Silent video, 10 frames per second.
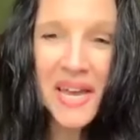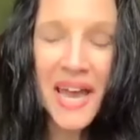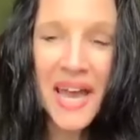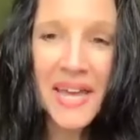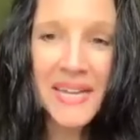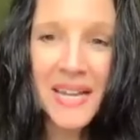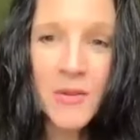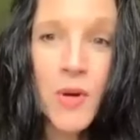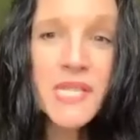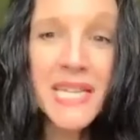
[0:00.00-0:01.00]
and it
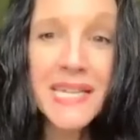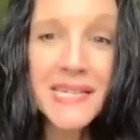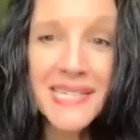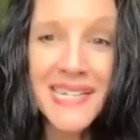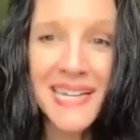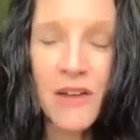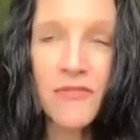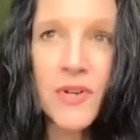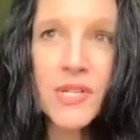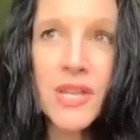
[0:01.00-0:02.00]
wasn't easy. And at
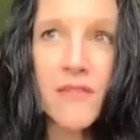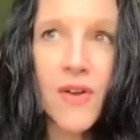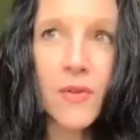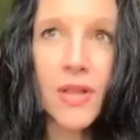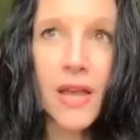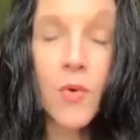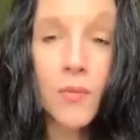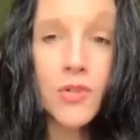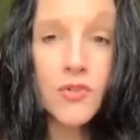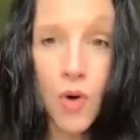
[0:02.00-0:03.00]
first I felt like
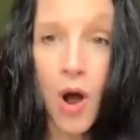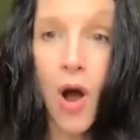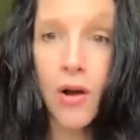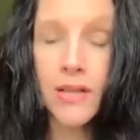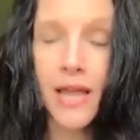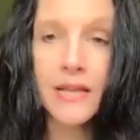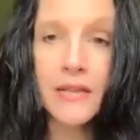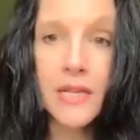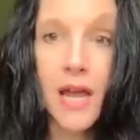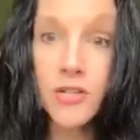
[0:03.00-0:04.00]
what was wrong? Like,
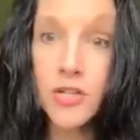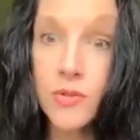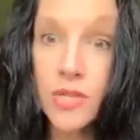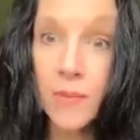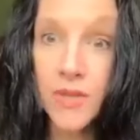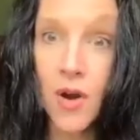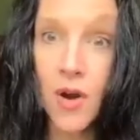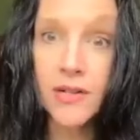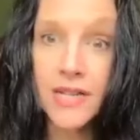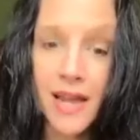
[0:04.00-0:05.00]
did I do something
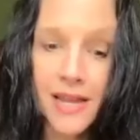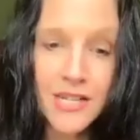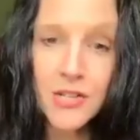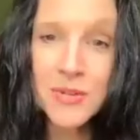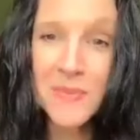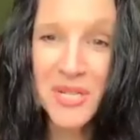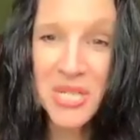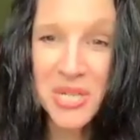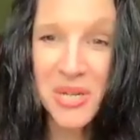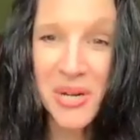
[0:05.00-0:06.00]
wrong? Did I eat too much
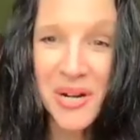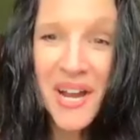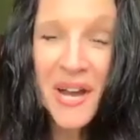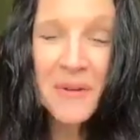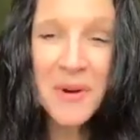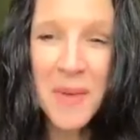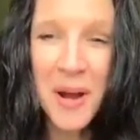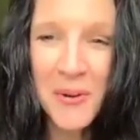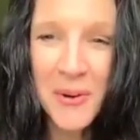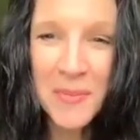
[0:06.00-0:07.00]
sugar? Were my
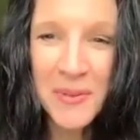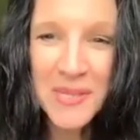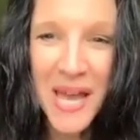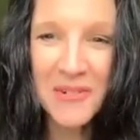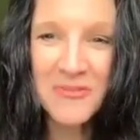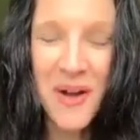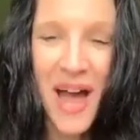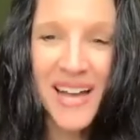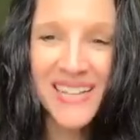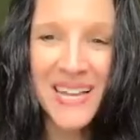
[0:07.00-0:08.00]
hormones out of
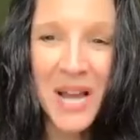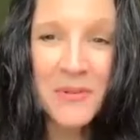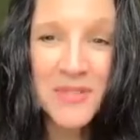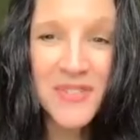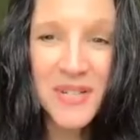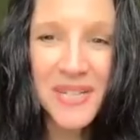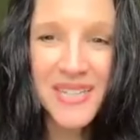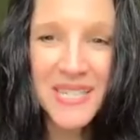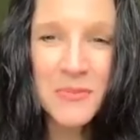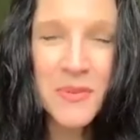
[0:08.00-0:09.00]
whack? Like I was feeling
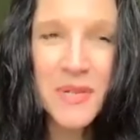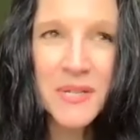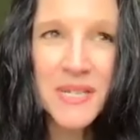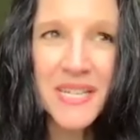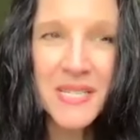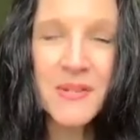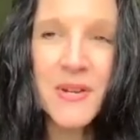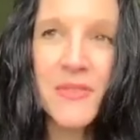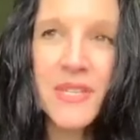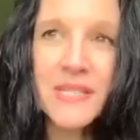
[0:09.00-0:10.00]
this weirdness, you
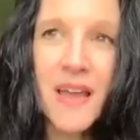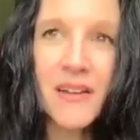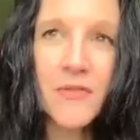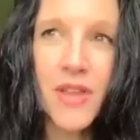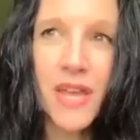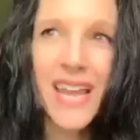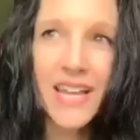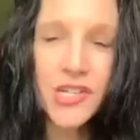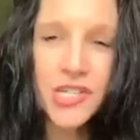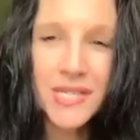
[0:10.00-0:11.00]
know, this kind of like
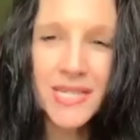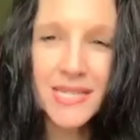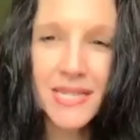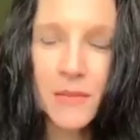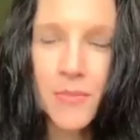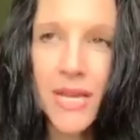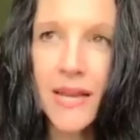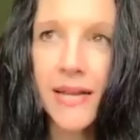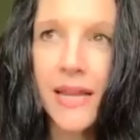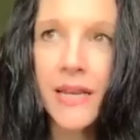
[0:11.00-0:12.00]
anxiousness in the
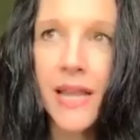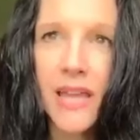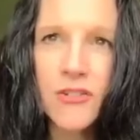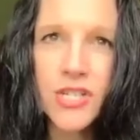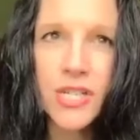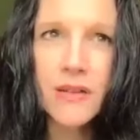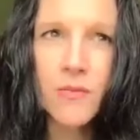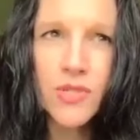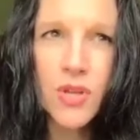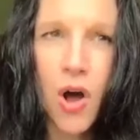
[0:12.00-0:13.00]
being and energy
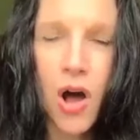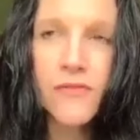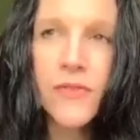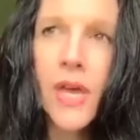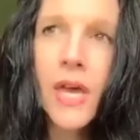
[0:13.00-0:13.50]
was off.